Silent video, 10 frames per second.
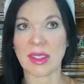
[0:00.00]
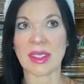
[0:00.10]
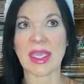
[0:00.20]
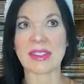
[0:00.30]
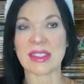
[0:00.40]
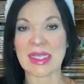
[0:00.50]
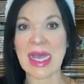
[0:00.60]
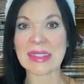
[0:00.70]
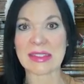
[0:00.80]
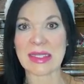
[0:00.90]
in case it
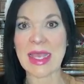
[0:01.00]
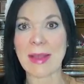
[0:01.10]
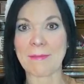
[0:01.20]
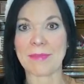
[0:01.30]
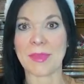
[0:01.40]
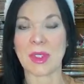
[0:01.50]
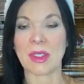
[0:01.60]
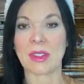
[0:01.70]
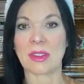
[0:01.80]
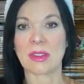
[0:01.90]
got to them.
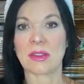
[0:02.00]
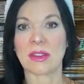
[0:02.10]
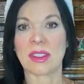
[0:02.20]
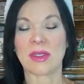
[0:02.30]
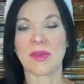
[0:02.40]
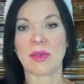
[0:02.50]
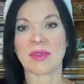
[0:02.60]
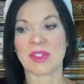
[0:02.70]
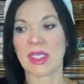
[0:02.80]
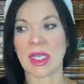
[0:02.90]
You know, they were
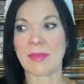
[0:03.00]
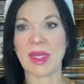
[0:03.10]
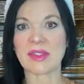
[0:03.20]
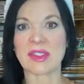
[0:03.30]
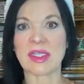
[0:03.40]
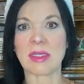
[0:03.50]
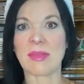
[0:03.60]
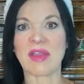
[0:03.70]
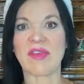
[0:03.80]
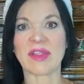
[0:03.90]
saying, I'm not sending
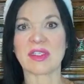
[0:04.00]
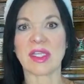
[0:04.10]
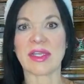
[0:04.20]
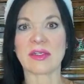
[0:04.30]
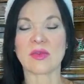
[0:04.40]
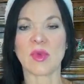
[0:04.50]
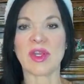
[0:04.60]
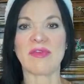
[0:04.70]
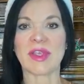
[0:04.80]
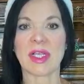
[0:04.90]
my ventilators. What
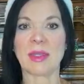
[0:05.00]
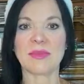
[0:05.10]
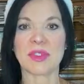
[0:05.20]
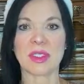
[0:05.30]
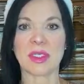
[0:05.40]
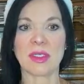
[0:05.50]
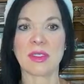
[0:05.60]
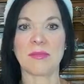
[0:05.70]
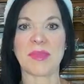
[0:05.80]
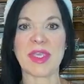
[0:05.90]
if it comes to
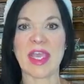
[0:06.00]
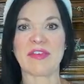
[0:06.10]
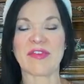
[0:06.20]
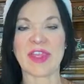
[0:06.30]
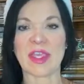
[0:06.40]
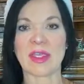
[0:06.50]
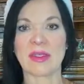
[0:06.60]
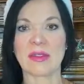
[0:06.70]
BFE?